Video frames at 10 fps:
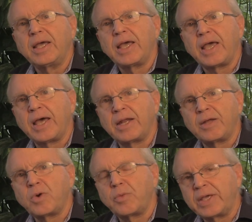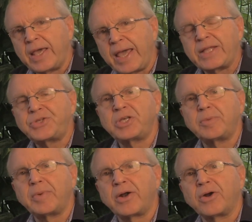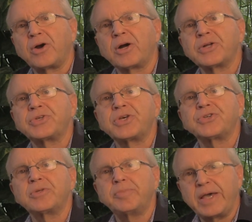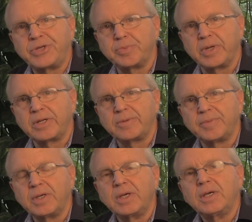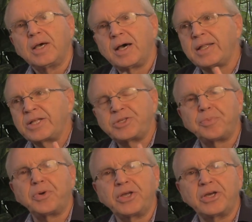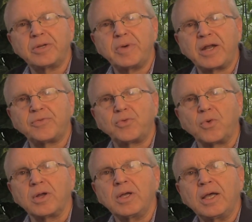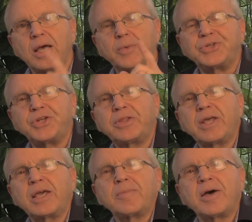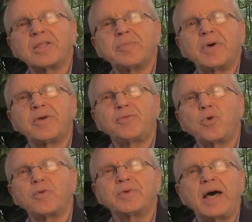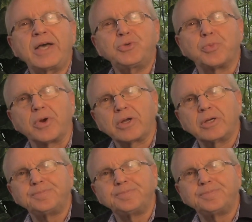And what we can't see about our hearts is the basement. That's a pretty good metaphor. I want you to think about the metaphor of an iceberg.